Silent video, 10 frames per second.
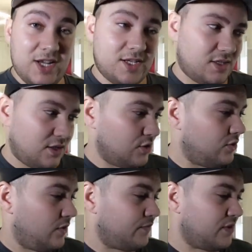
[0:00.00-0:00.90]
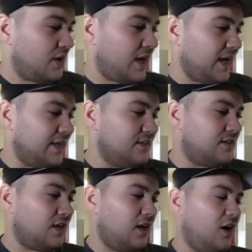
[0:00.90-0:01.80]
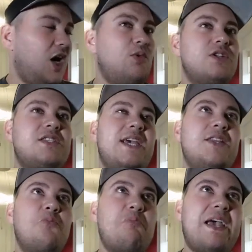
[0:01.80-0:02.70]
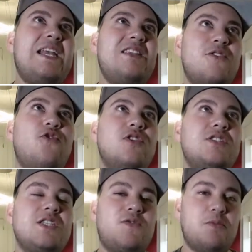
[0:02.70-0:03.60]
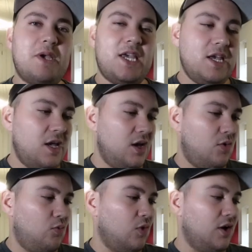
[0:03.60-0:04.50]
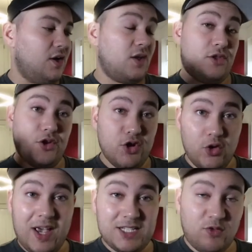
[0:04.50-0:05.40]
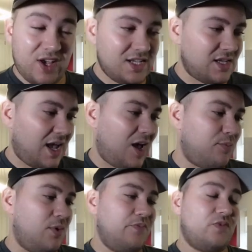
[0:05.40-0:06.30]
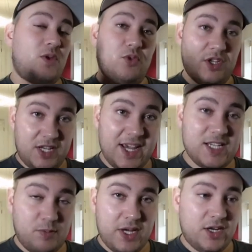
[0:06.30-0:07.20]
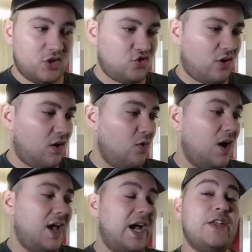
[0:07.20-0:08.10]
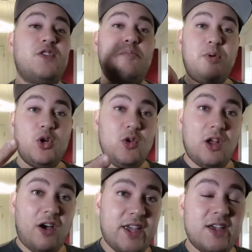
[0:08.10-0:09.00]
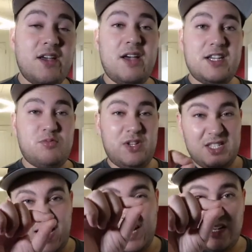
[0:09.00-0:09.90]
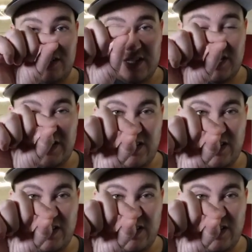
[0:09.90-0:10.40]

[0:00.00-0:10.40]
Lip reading: years ago. And I would say the main differences for me were the new SVS app with the DSP control, and the blue light has been taken. There's an